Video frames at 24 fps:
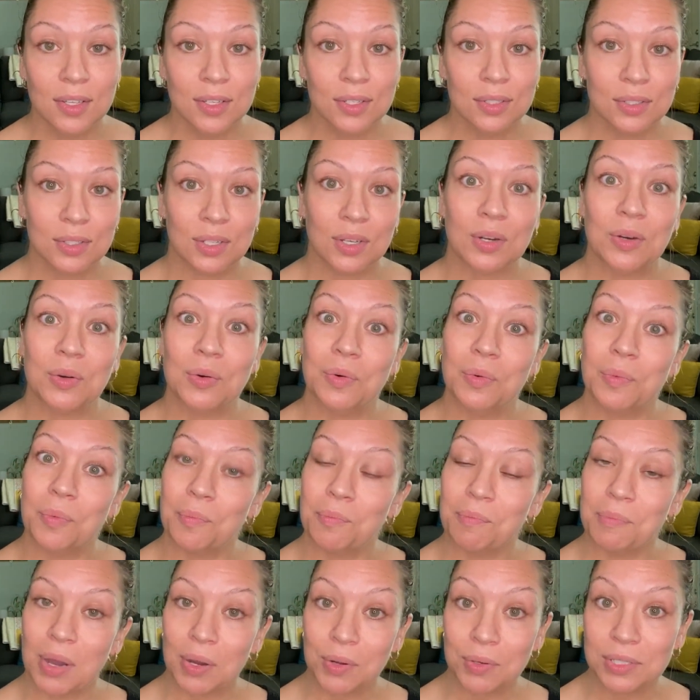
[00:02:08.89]
So,
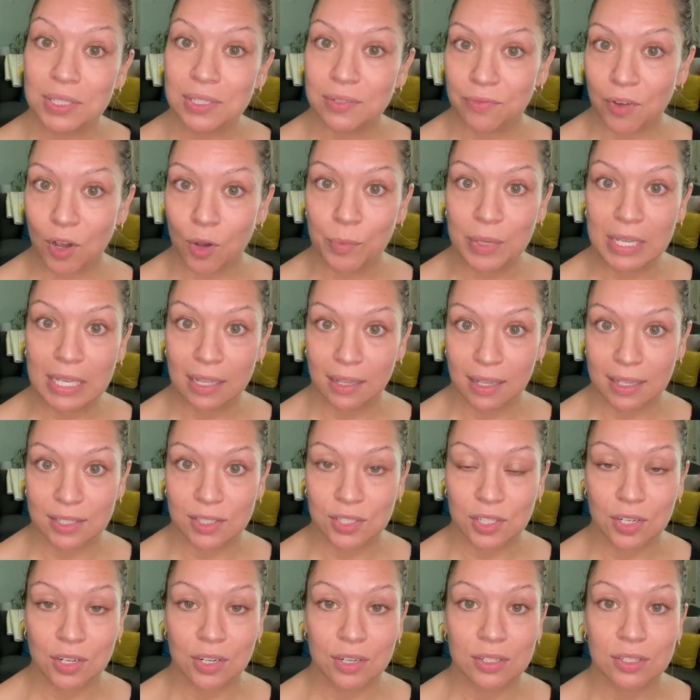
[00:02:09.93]
most foaming
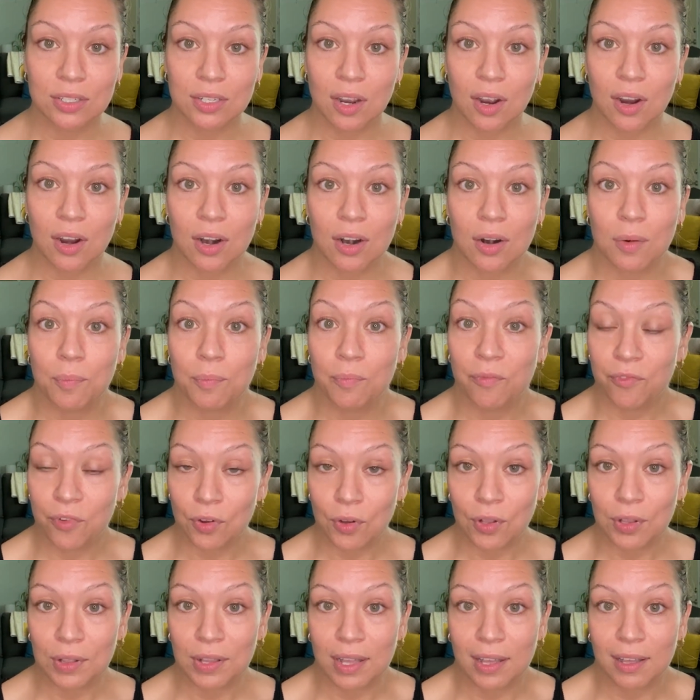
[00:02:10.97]
cleansers are
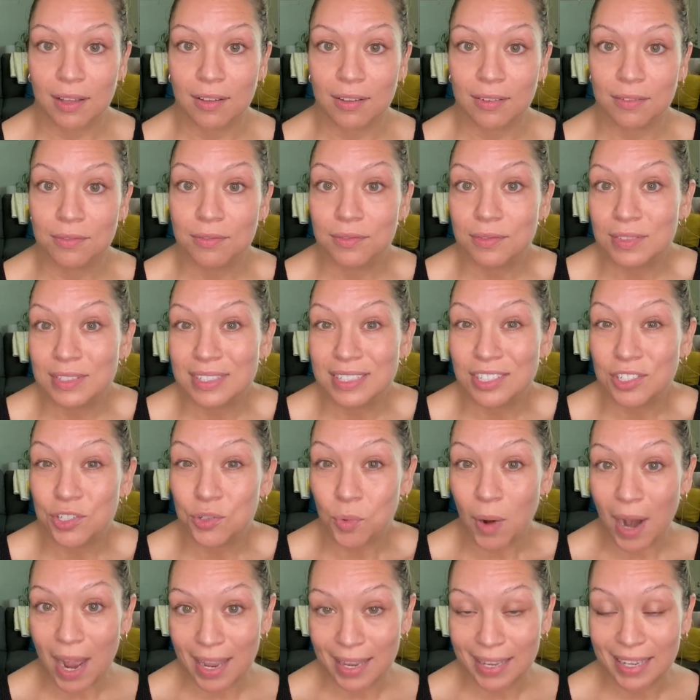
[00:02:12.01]
full of
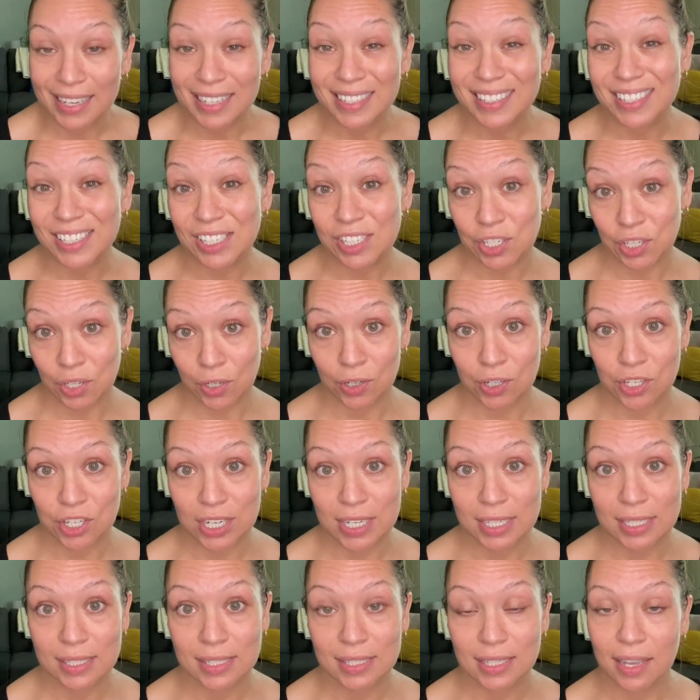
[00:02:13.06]
drying
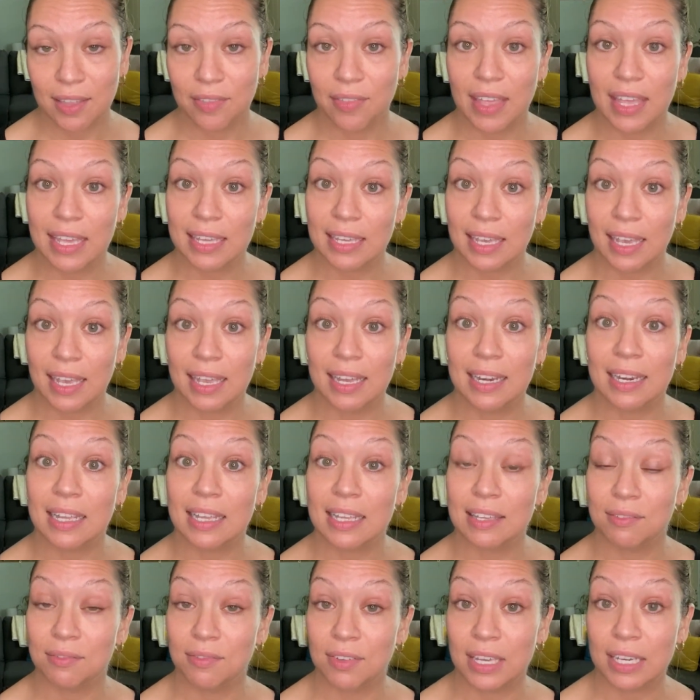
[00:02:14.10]
detergents and they can
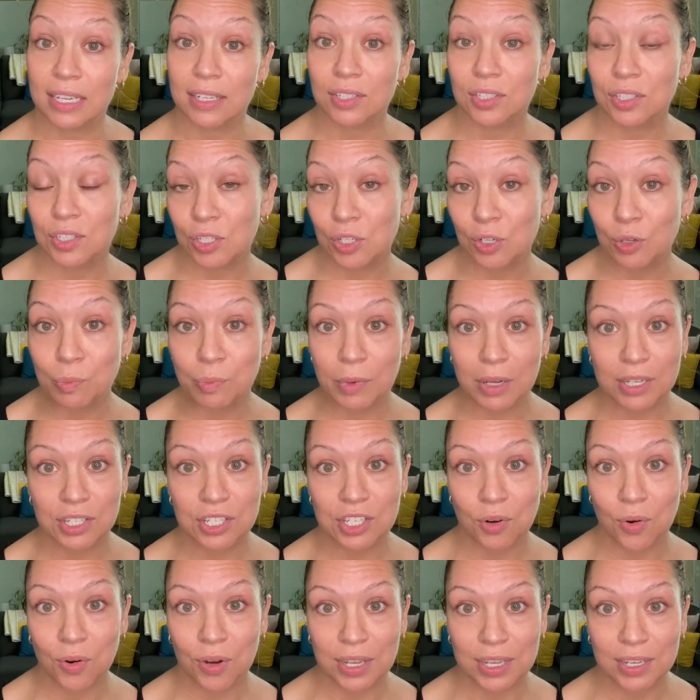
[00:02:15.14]
evict too much
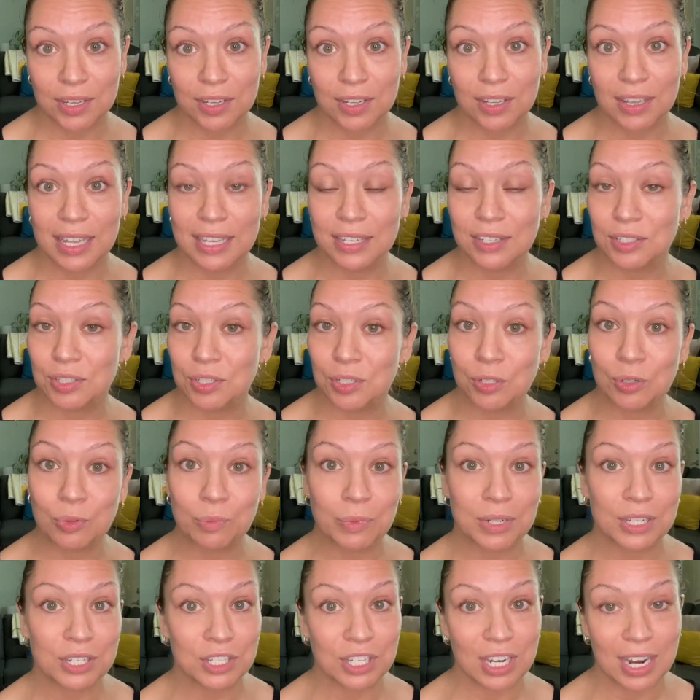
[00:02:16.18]
oil and too
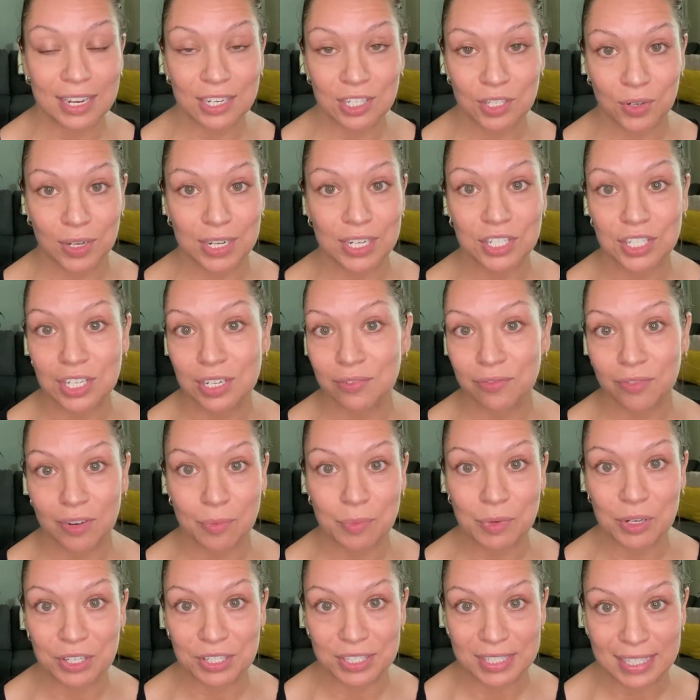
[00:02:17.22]
much hydration from
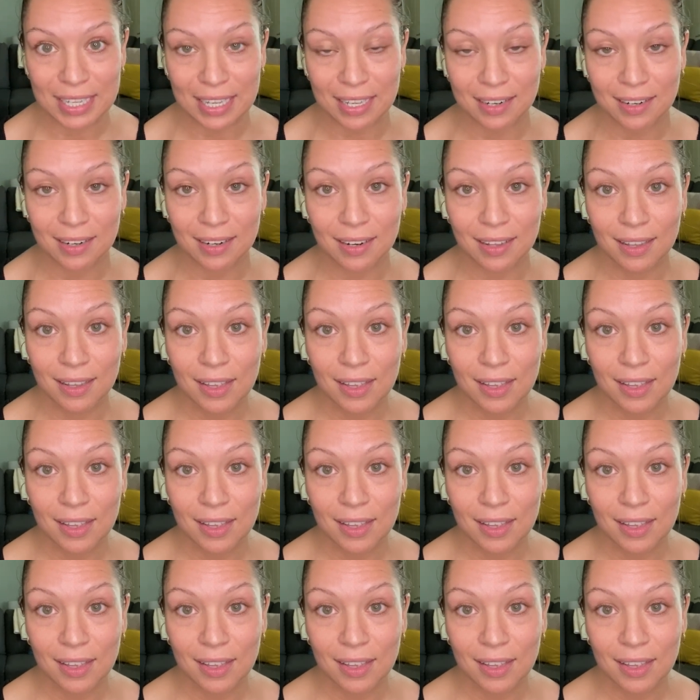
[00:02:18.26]
your skin.